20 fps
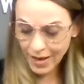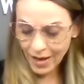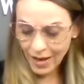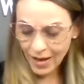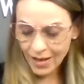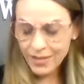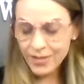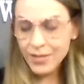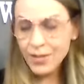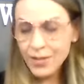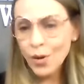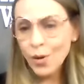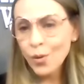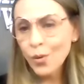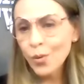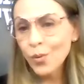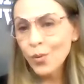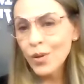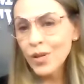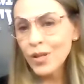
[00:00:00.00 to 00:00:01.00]
And
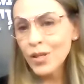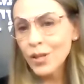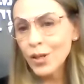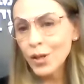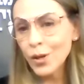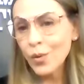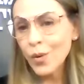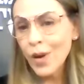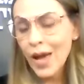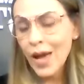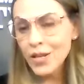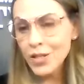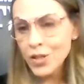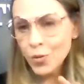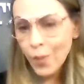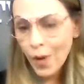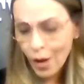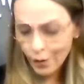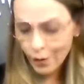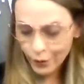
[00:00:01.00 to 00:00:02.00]
so, you know, at
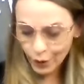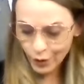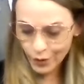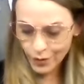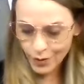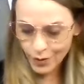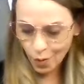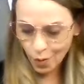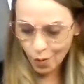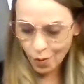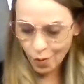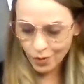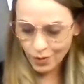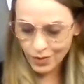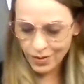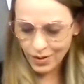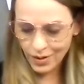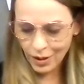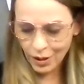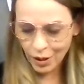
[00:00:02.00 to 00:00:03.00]
twelve years old,
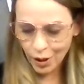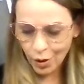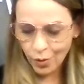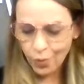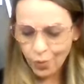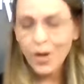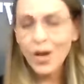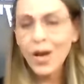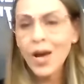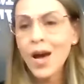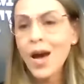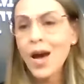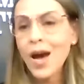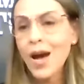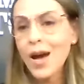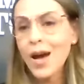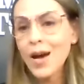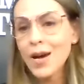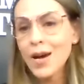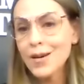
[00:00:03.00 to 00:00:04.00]
you know,
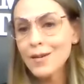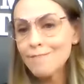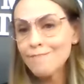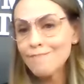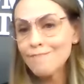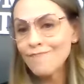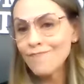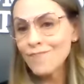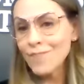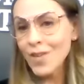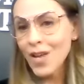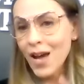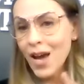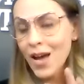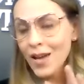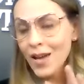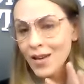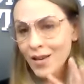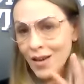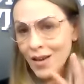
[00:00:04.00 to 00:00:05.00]
um,
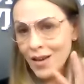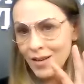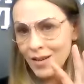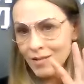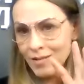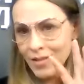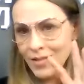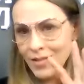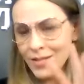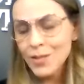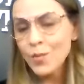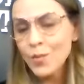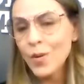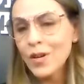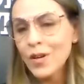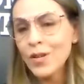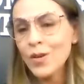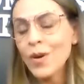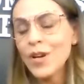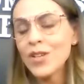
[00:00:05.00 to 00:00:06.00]
I, this is one
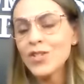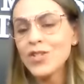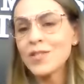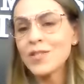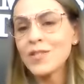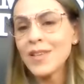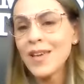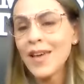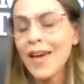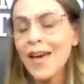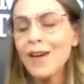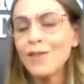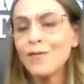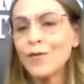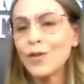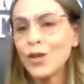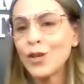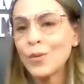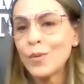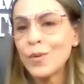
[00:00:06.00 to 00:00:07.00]
of the questions I had
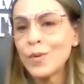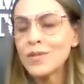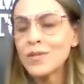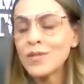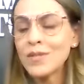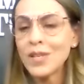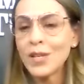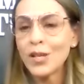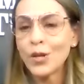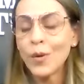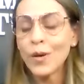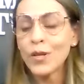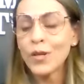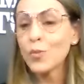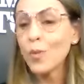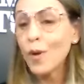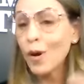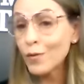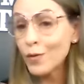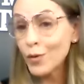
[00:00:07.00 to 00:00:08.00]
for you is, you know, at
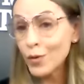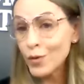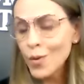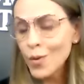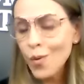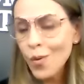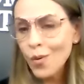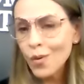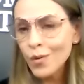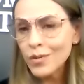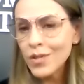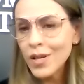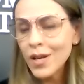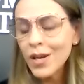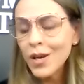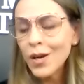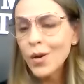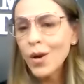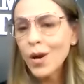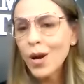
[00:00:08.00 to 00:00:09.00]
twelve years old,
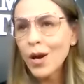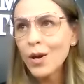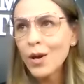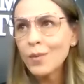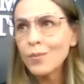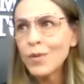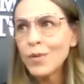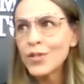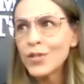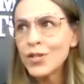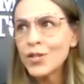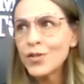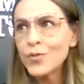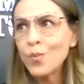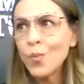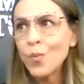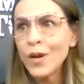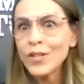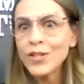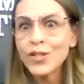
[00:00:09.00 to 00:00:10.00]
um, did,
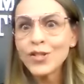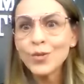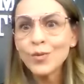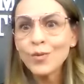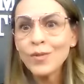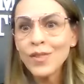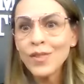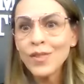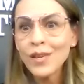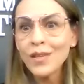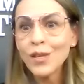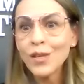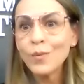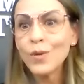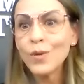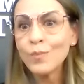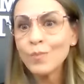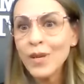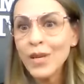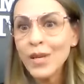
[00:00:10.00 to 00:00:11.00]
what did you think you
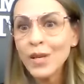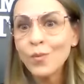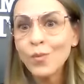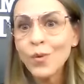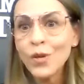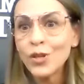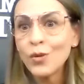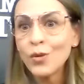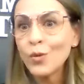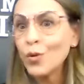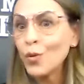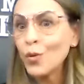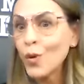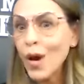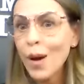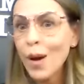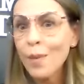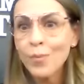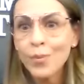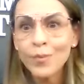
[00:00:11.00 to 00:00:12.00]
would be when you grew
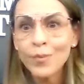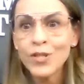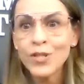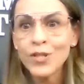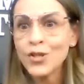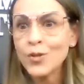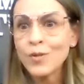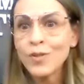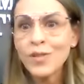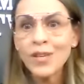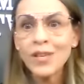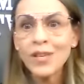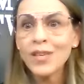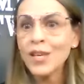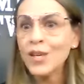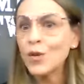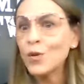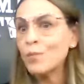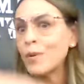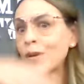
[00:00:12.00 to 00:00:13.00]
up? Did you think
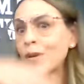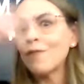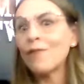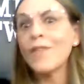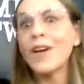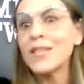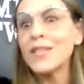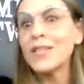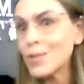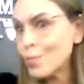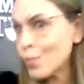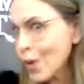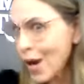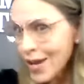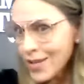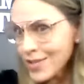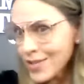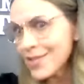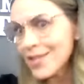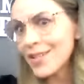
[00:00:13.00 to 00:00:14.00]
that you'd be a vice
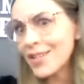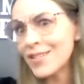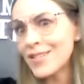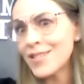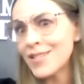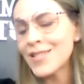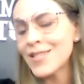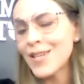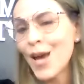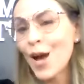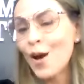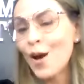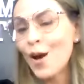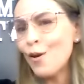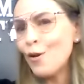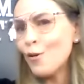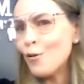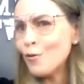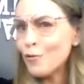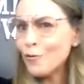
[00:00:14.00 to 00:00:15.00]
president
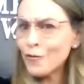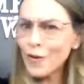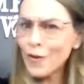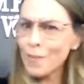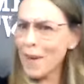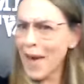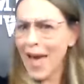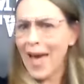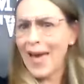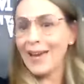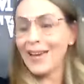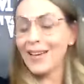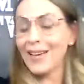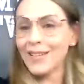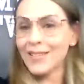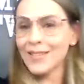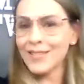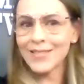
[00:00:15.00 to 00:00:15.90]
of a bank?